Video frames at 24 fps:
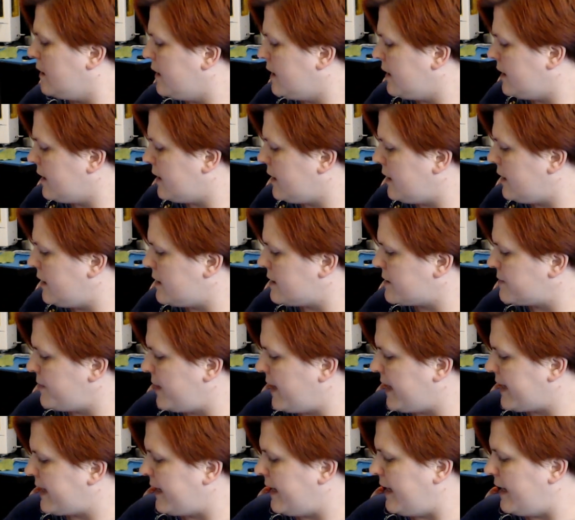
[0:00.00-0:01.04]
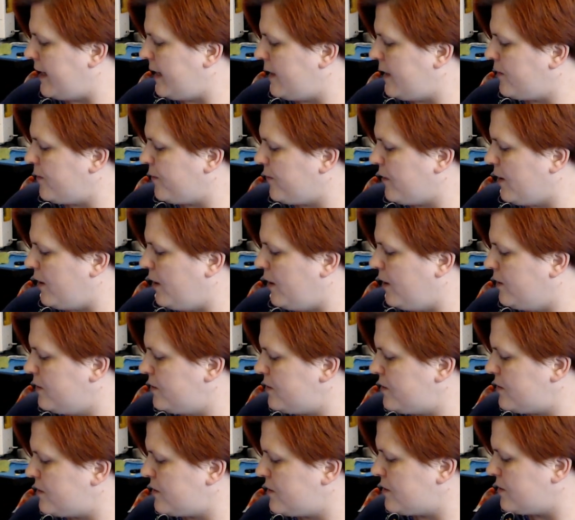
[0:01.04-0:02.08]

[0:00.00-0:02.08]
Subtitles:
is my Kitten and the Rose.